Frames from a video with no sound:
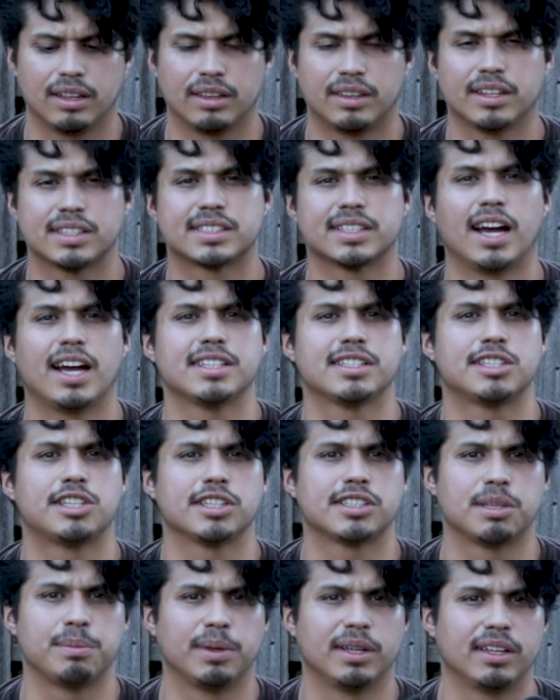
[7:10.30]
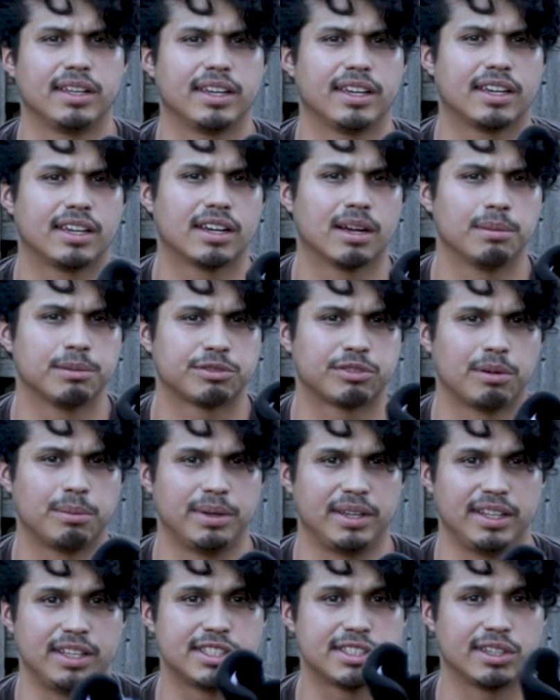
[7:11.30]
The size adjustability comes from
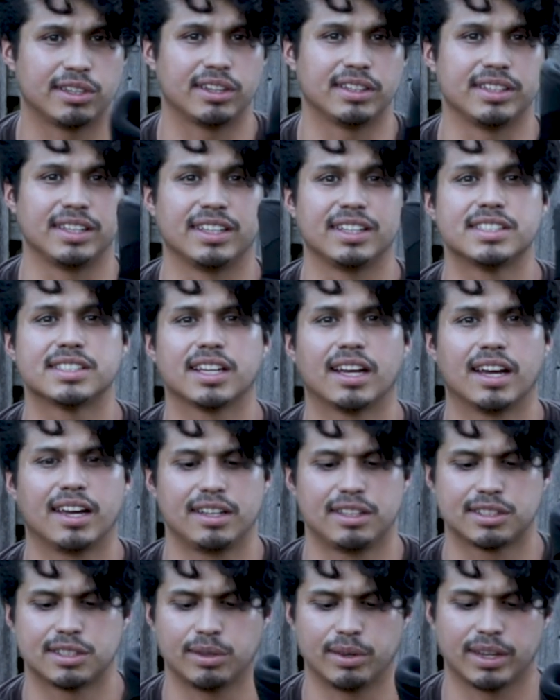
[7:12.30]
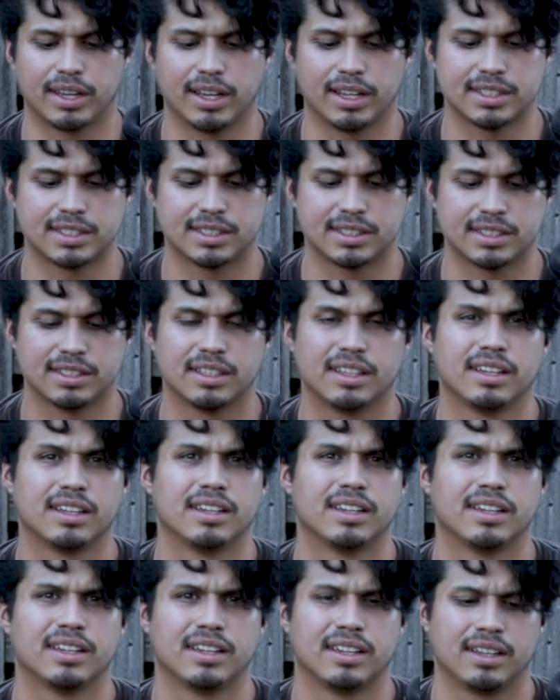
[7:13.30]
an insert on the inside, so I guess,
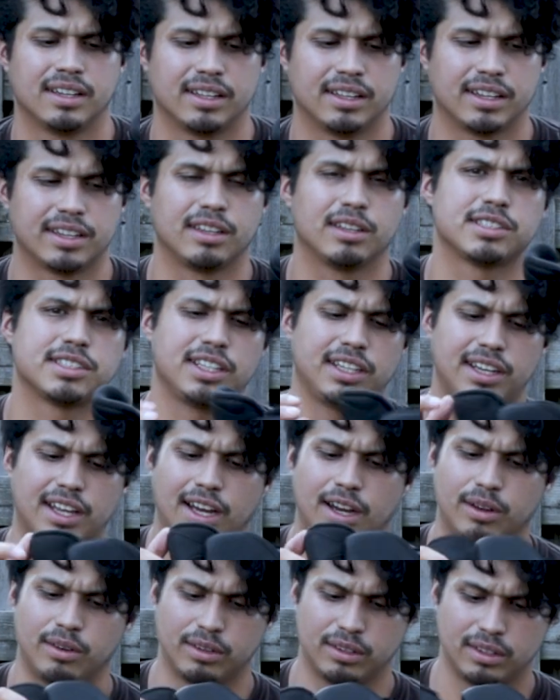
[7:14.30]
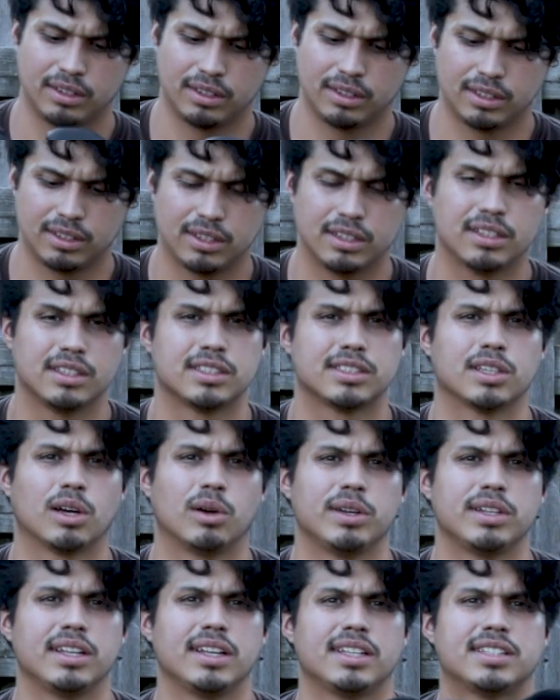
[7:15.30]
like you'll see now.
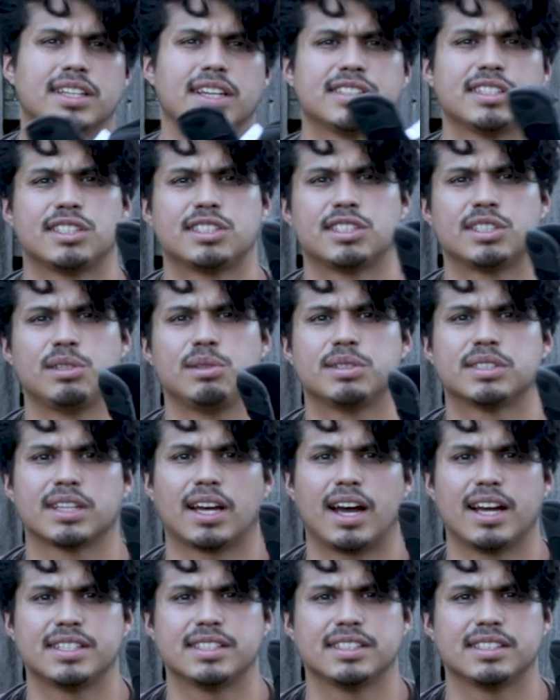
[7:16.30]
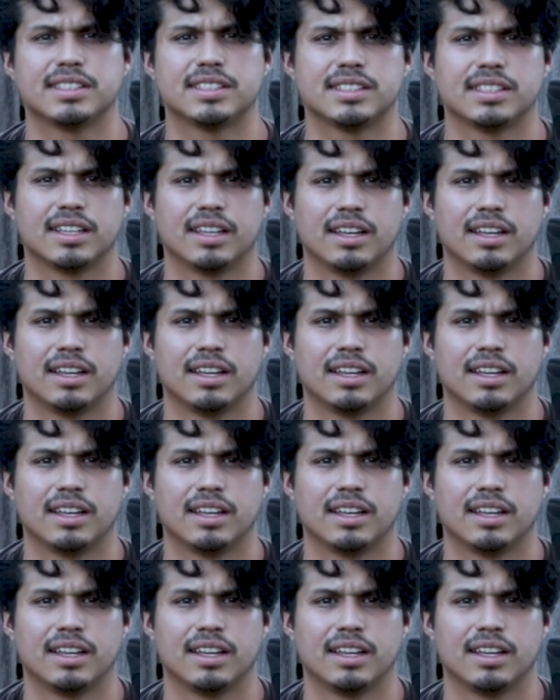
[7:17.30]
So it says it's 2 sizes.